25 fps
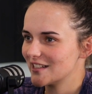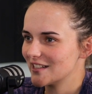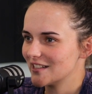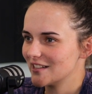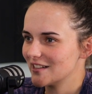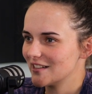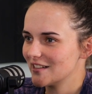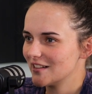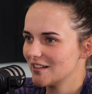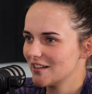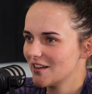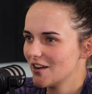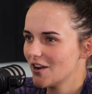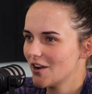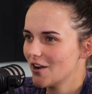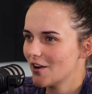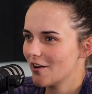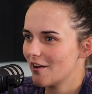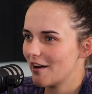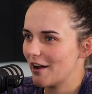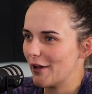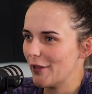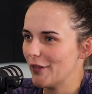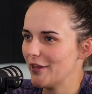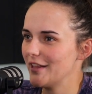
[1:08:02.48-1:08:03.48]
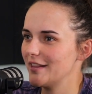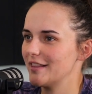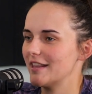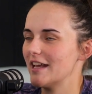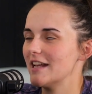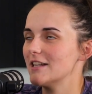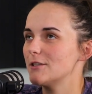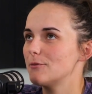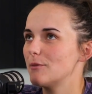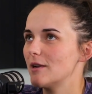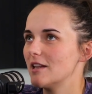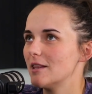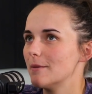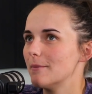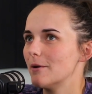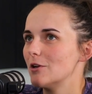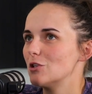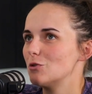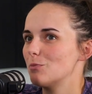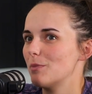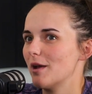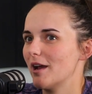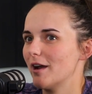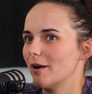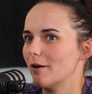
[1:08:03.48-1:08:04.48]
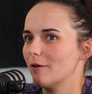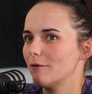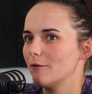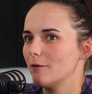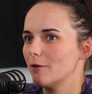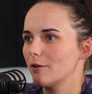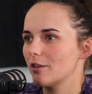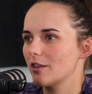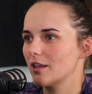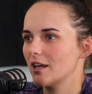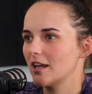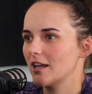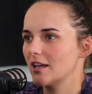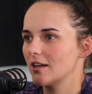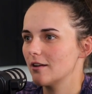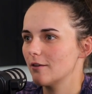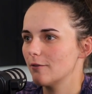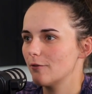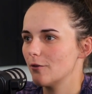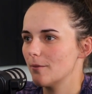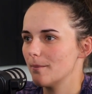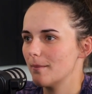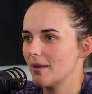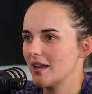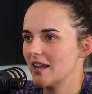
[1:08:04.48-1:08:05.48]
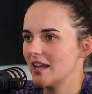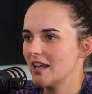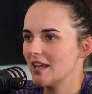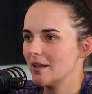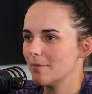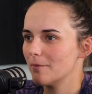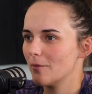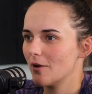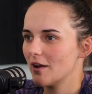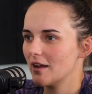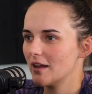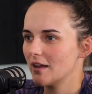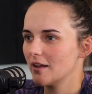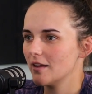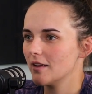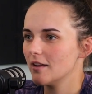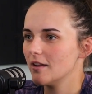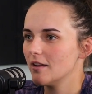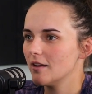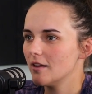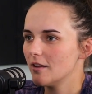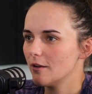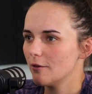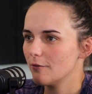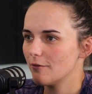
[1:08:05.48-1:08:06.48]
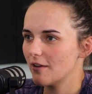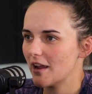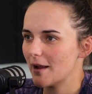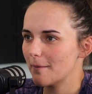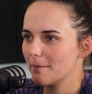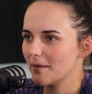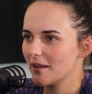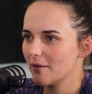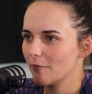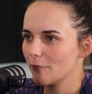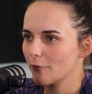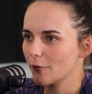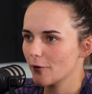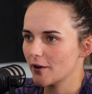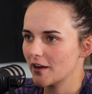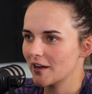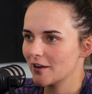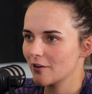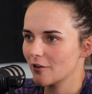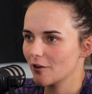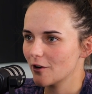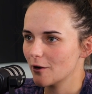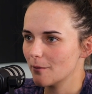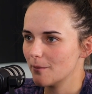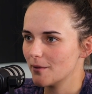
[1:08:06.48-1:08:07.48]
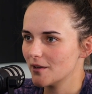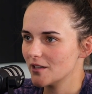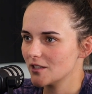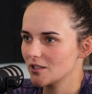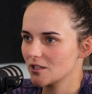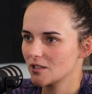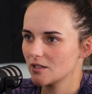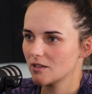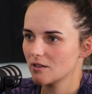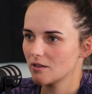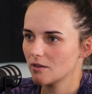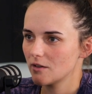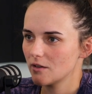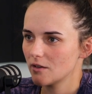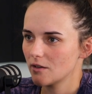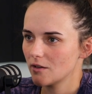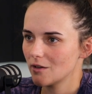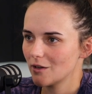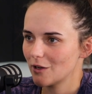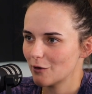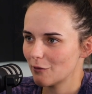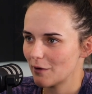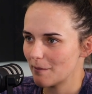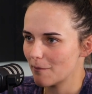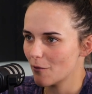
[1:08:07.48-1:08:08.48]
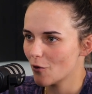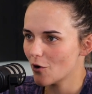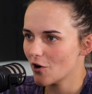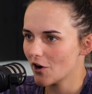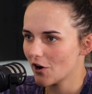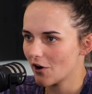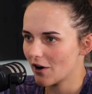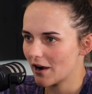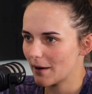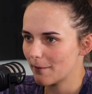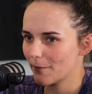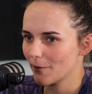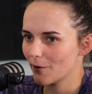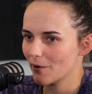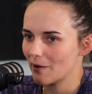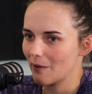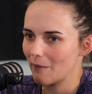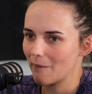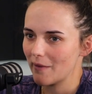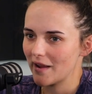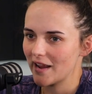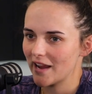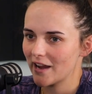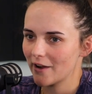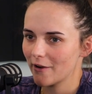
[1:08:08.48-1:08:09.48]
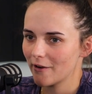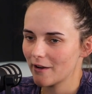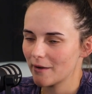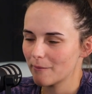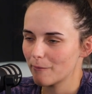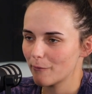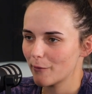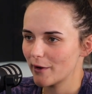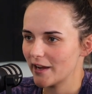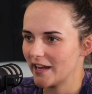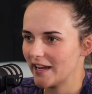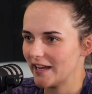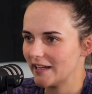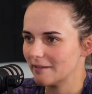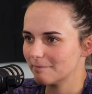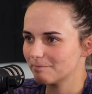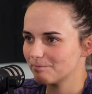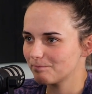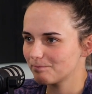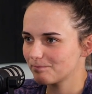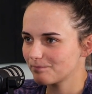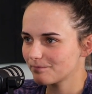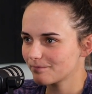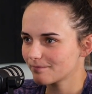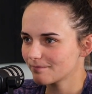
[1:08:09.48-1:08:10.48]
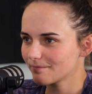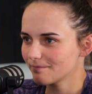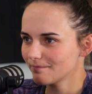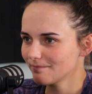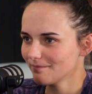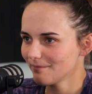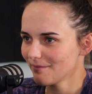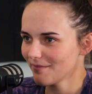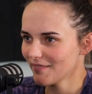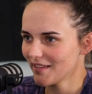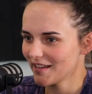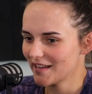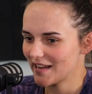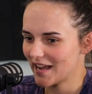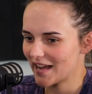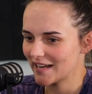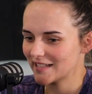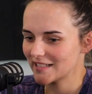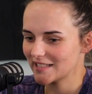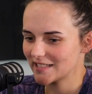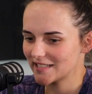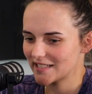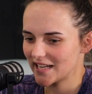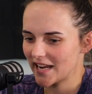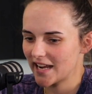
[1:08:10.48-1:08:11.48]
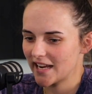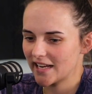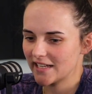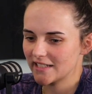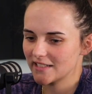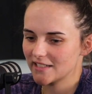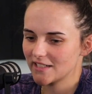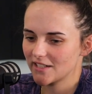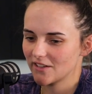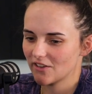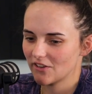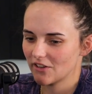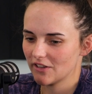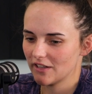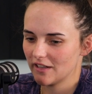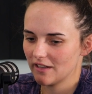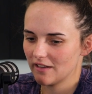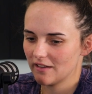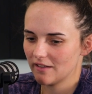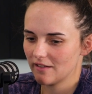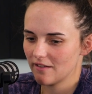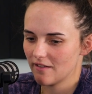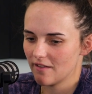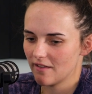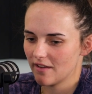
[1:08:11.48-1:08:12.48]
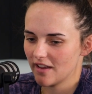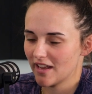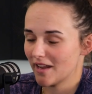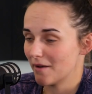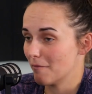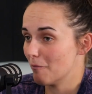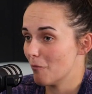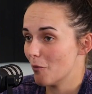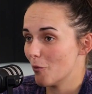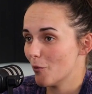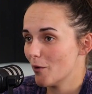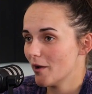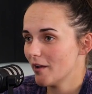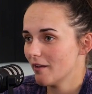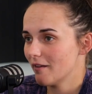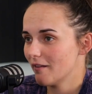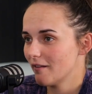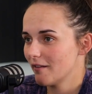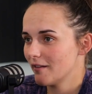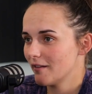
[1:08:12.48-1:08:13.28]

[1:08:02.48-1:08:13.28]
And I think that's been the most powerful thing for me and my family and friend group is we're more hyper aware and we understand it more.